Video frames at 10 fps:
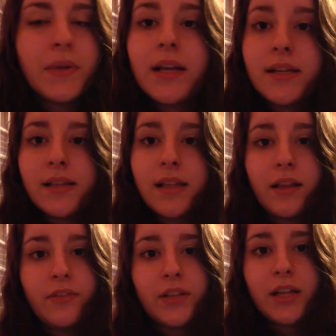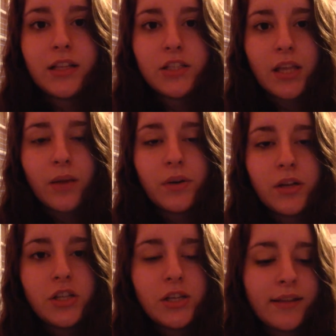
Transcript: because I love the English language,